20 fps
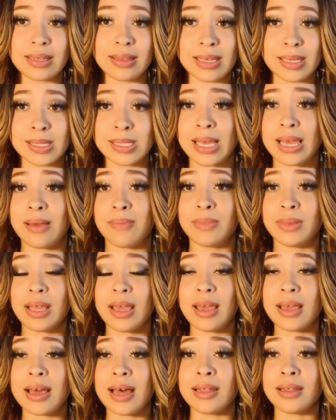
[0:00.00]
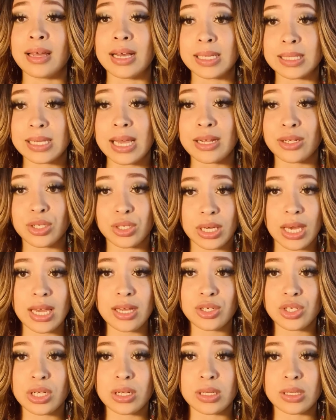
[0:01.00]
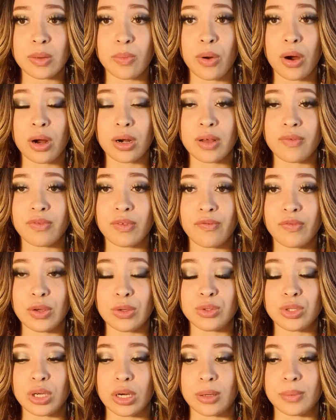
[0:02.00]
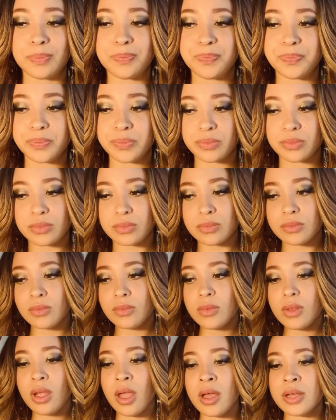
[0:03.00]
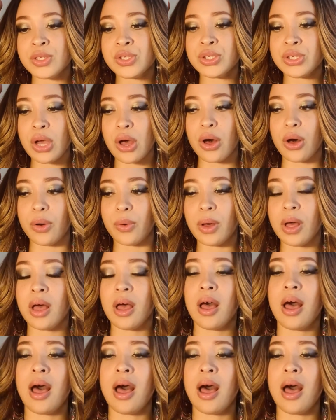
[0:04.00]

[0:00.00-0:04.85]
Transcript: the same thing unless education is a part of the future. So